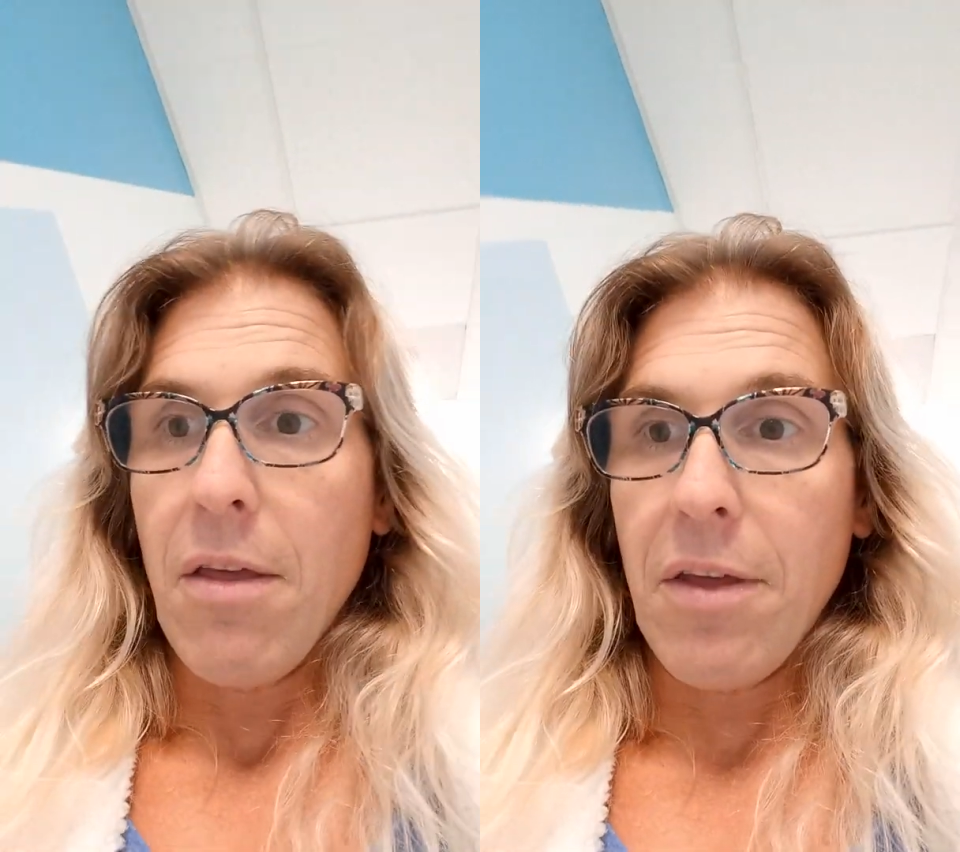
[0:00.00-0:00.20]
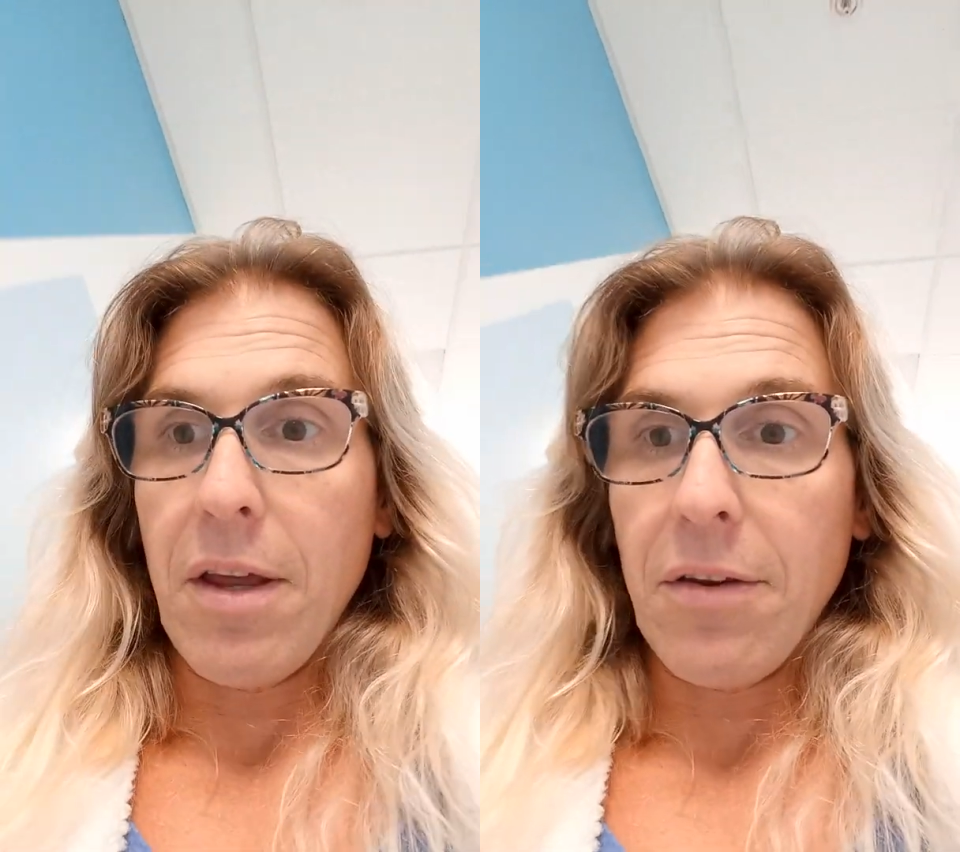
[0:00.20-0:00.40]

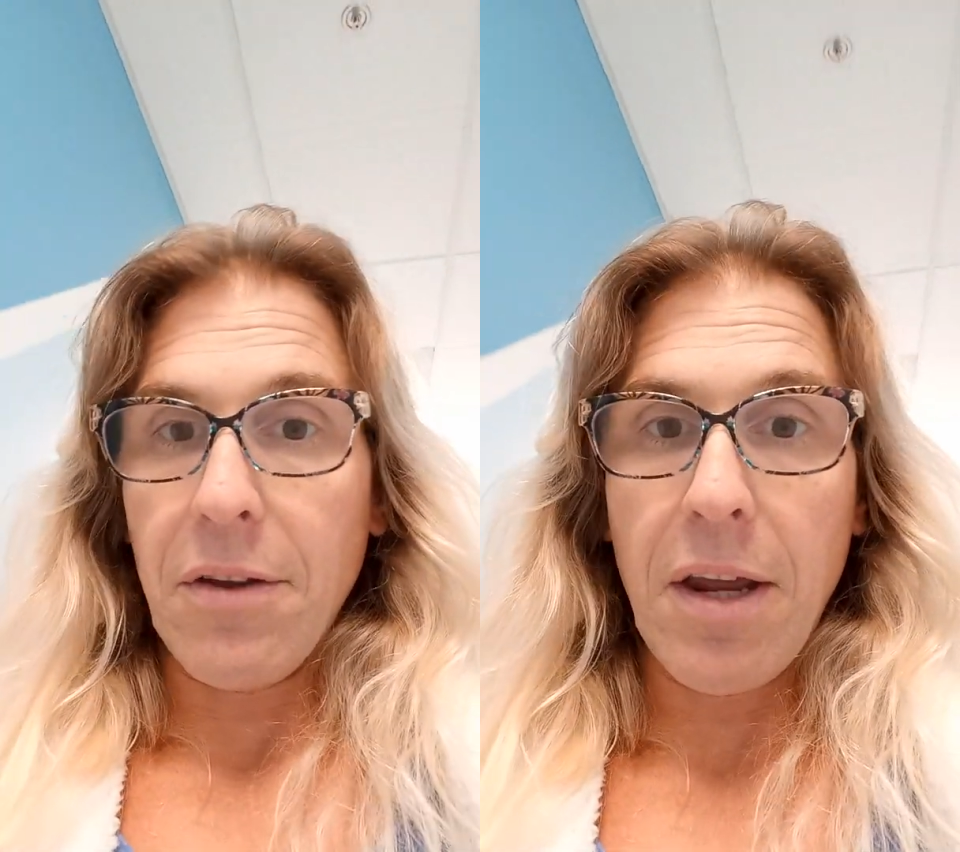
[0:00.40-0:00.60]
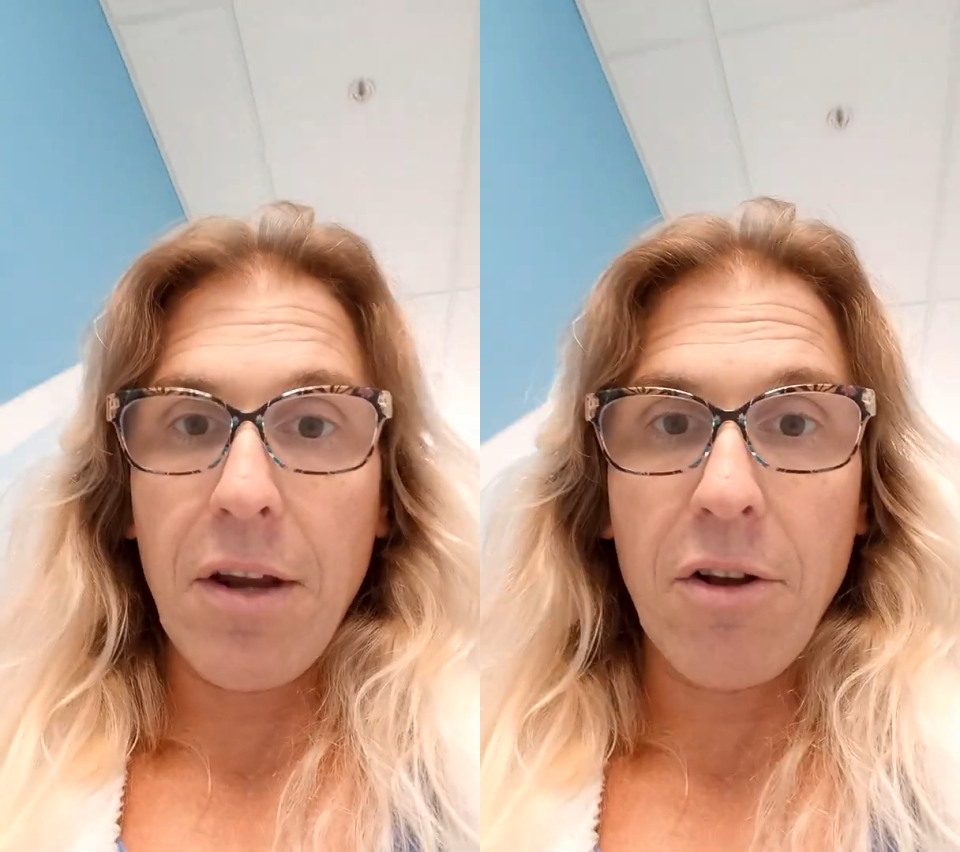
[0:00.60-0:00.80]
the
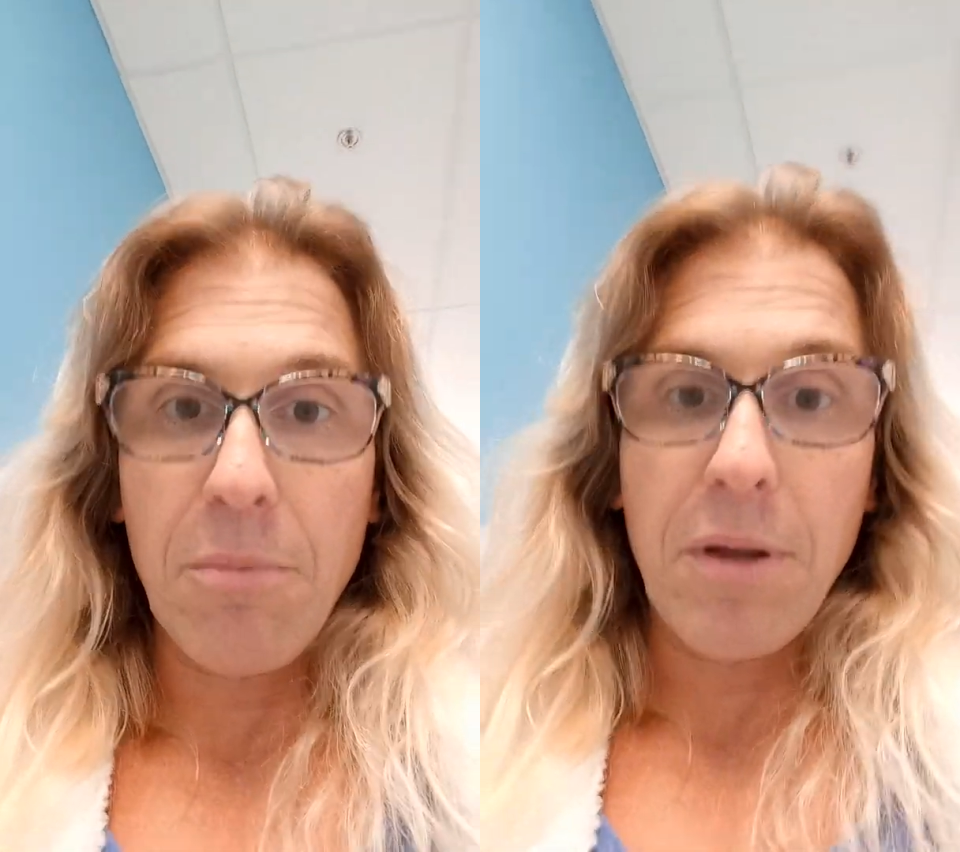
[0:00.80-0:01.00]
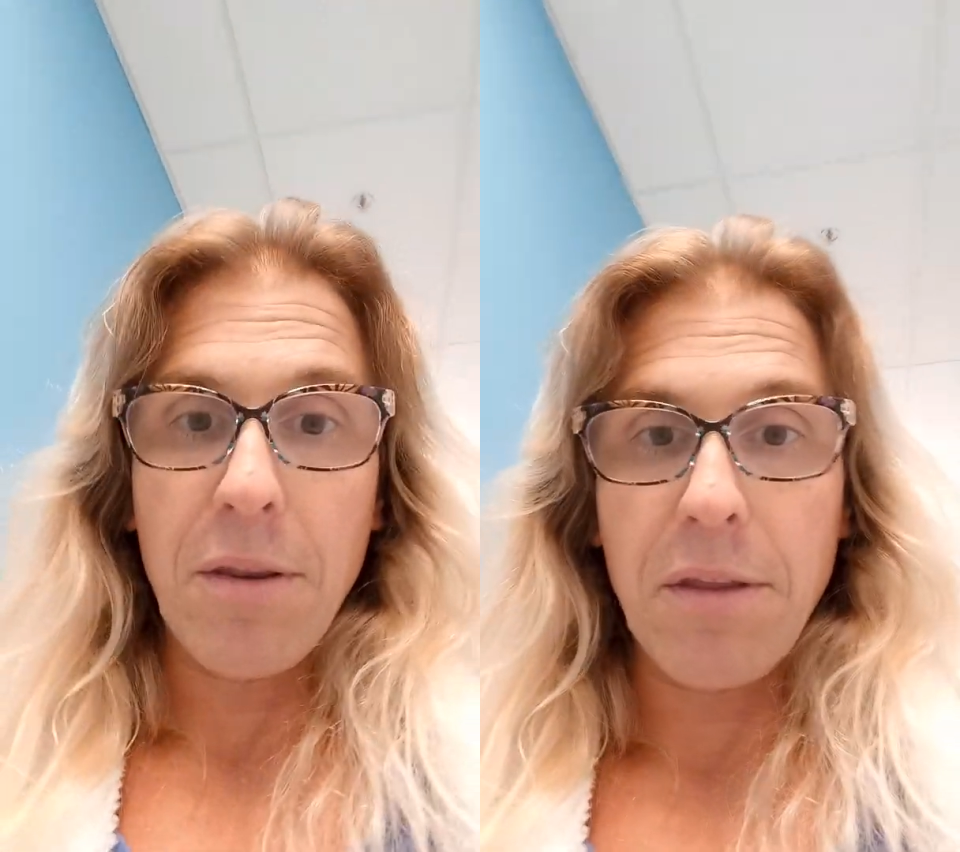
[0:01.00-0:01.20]

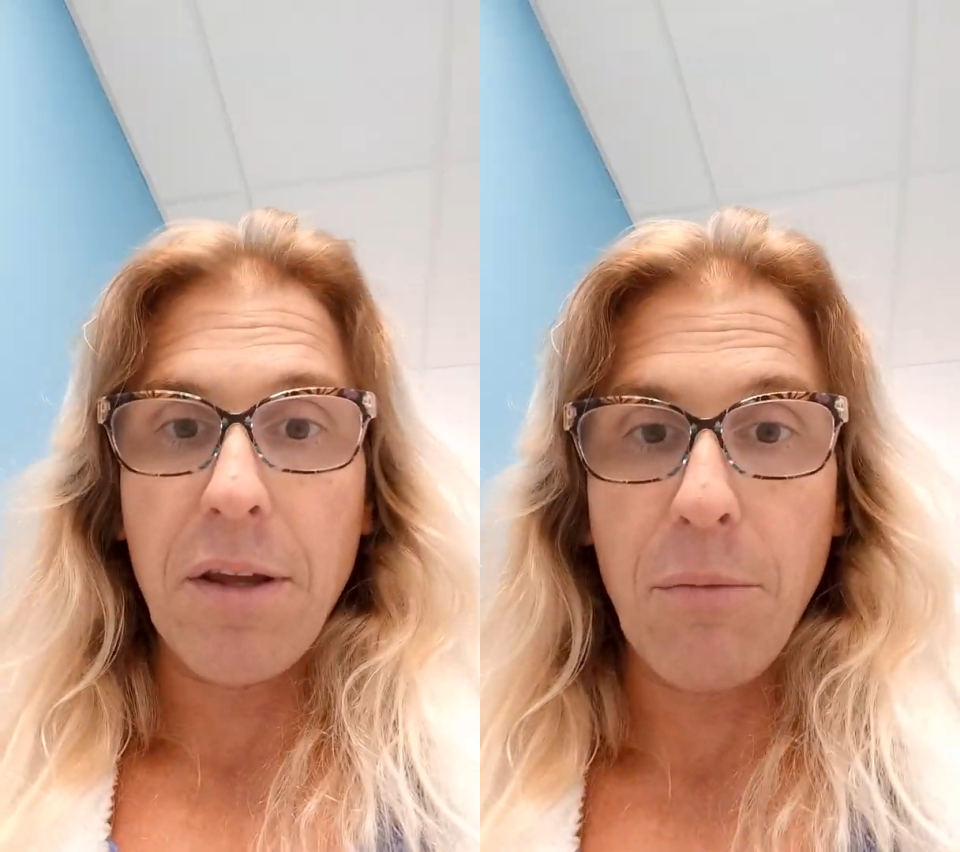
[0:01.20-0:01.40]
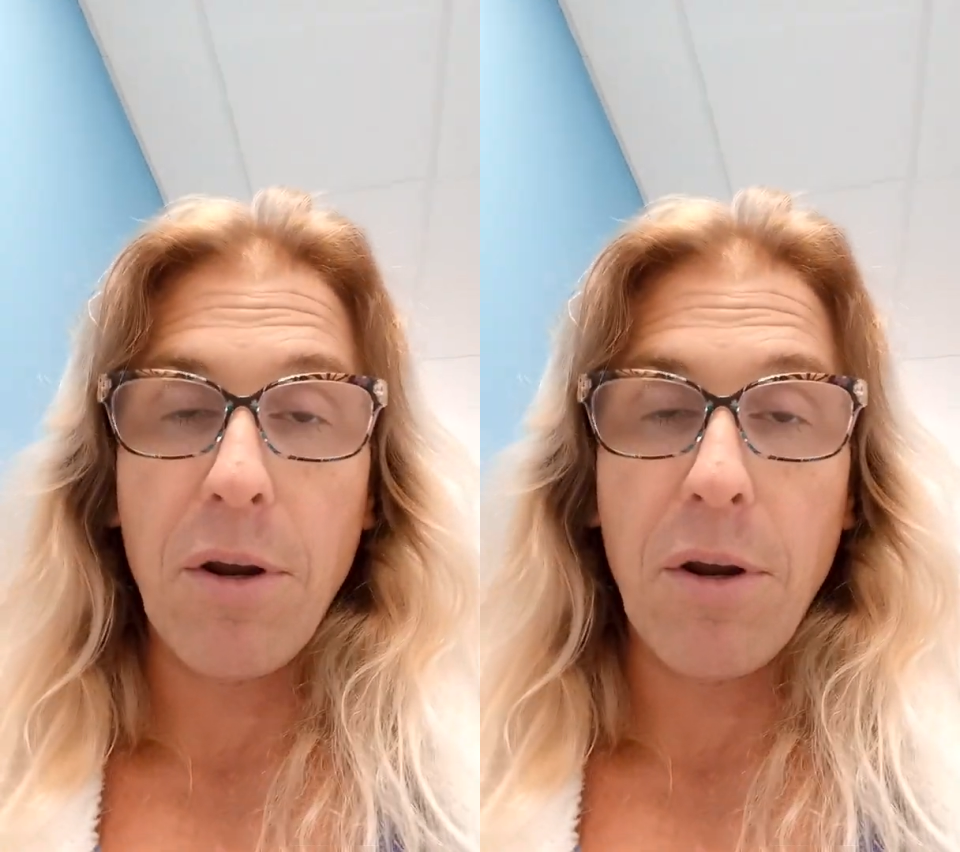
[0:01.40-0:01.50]
entanglement thing,